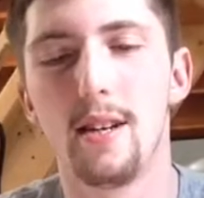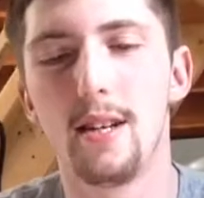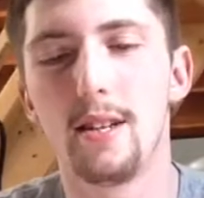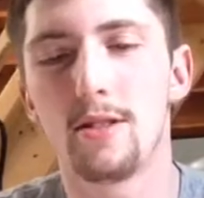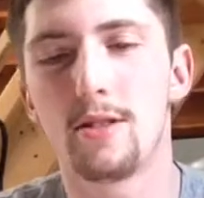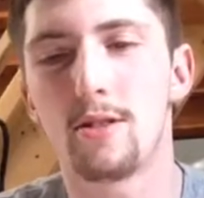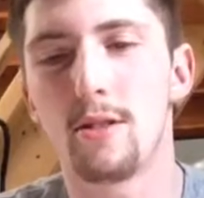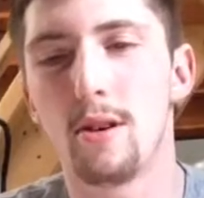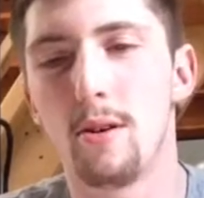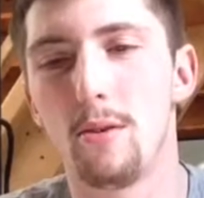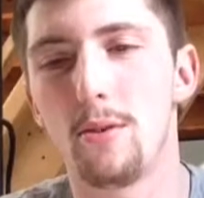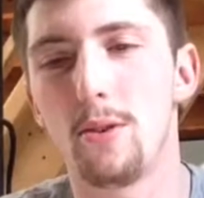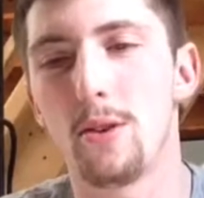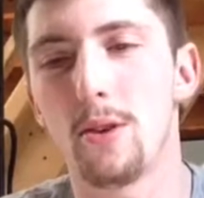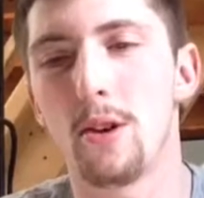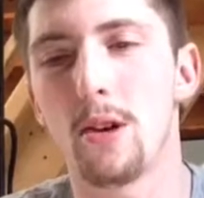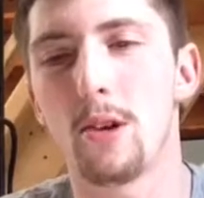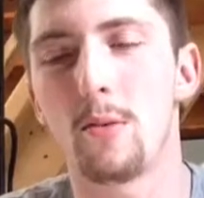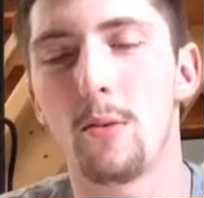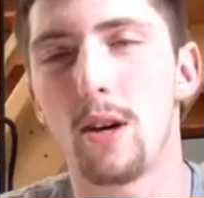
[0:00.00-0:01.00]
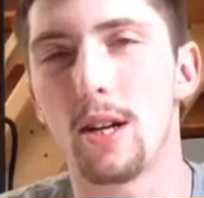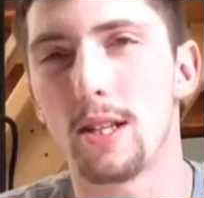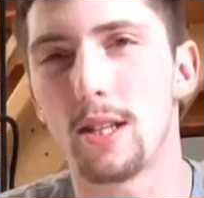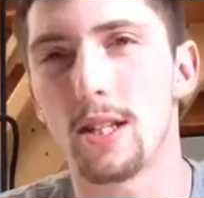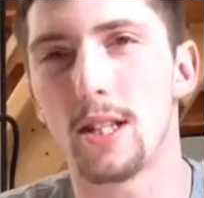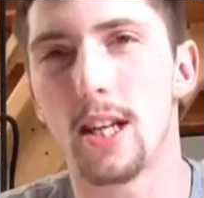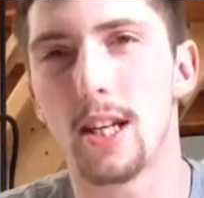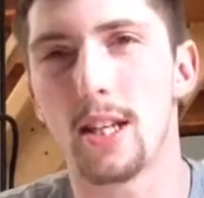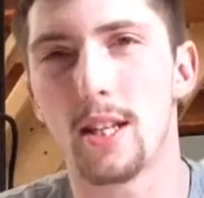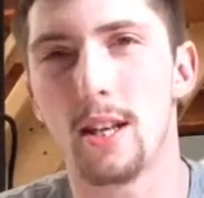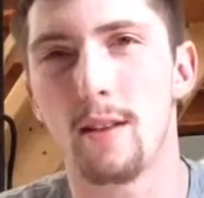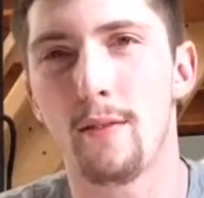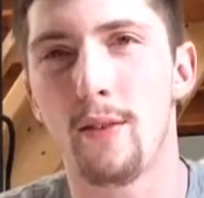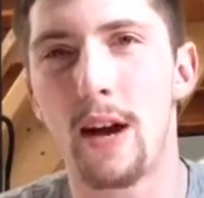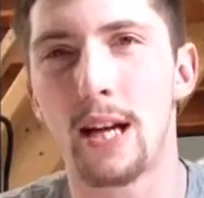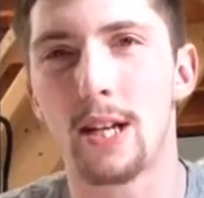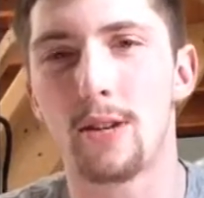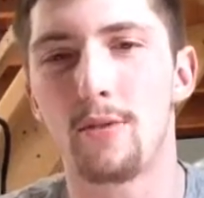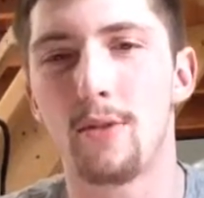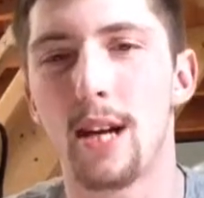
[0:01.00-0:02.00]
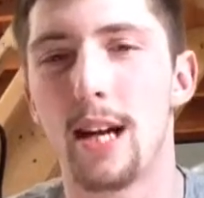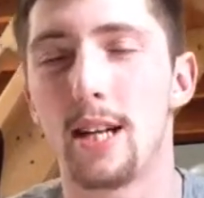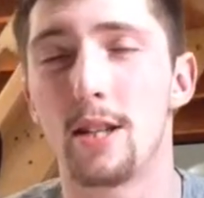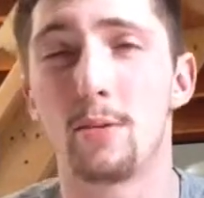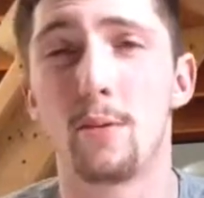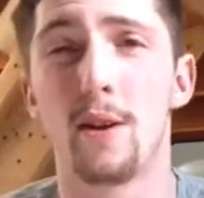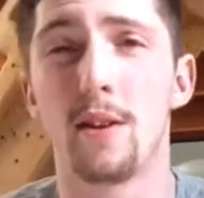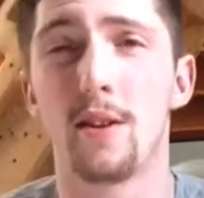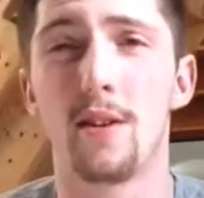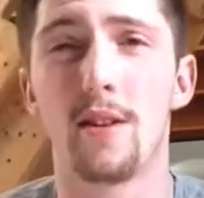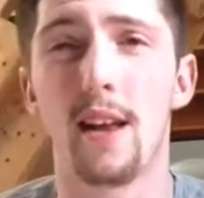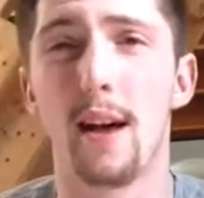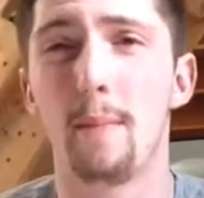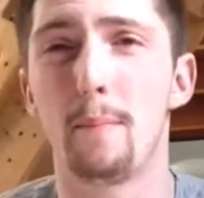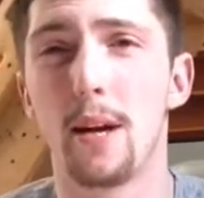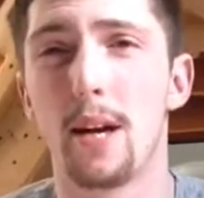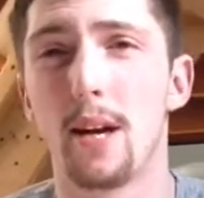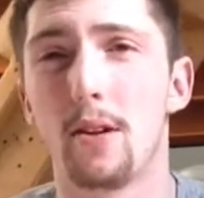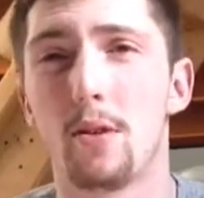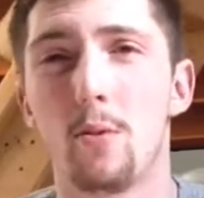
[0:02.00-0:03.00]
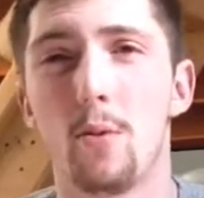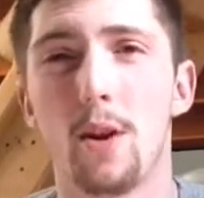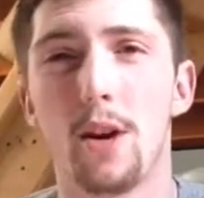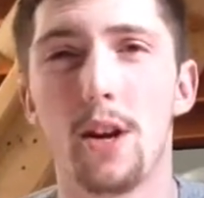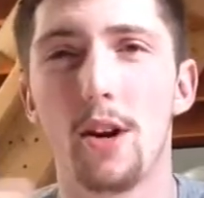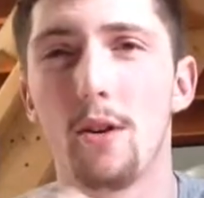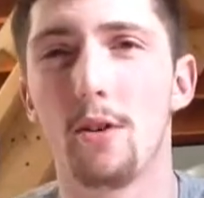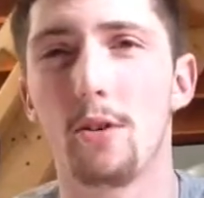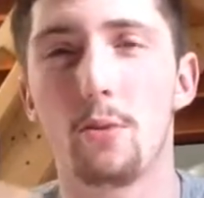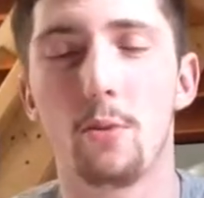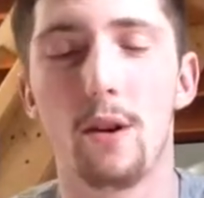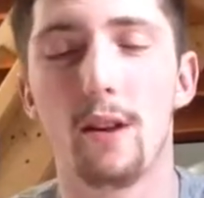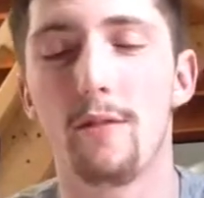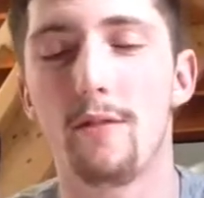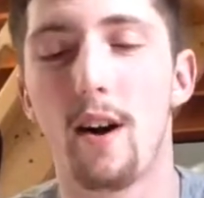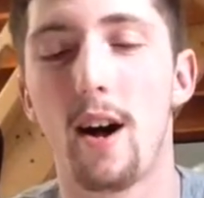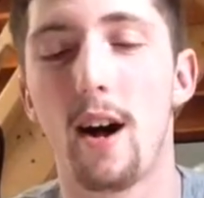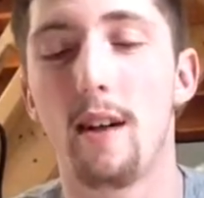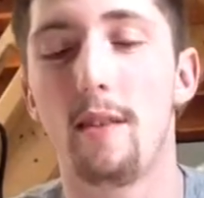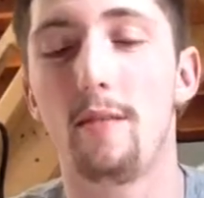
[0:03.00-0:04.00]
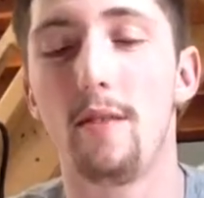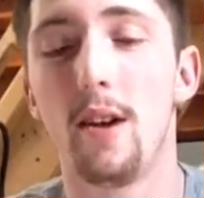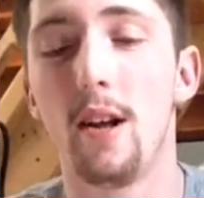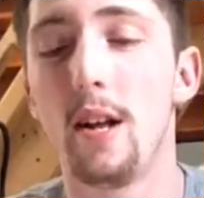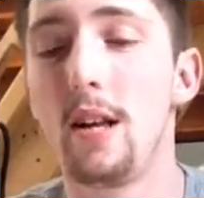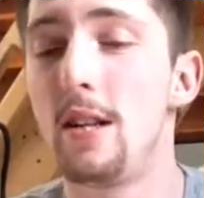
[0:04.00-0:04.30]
So you're going to want to stick to the factory edge, whether that be a 20 or 25.